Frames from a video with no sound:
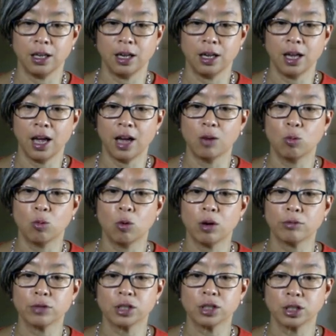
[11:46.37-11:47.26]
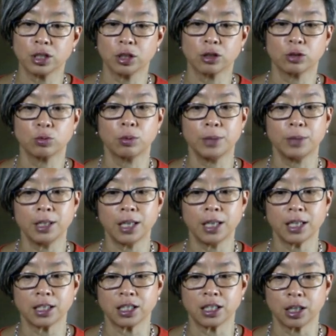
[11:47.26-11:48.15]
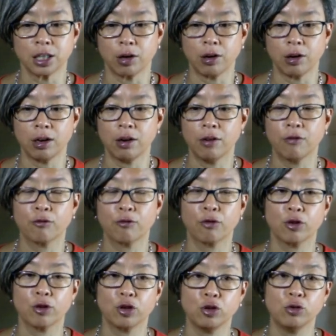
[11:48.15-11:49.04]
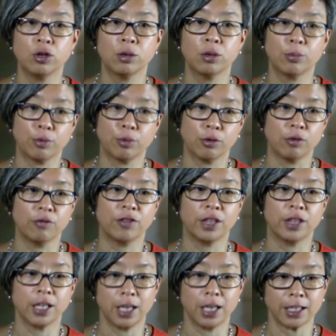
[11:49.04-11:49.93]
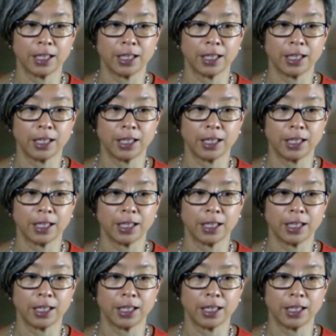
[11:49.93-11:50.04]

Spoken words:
and what results will be necessary for you to approve the next